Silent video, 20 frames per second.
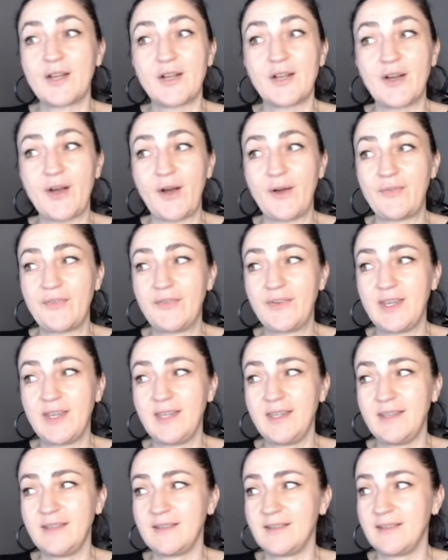
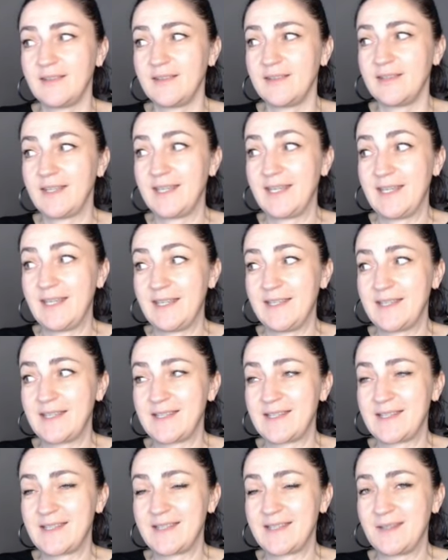Coffee
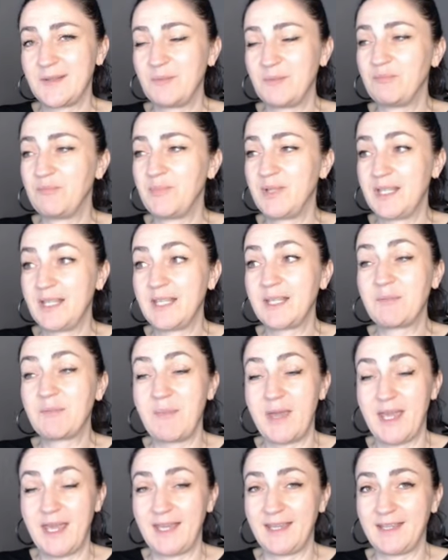is being
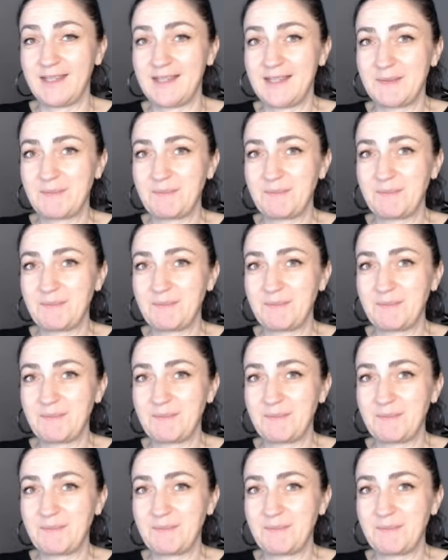made.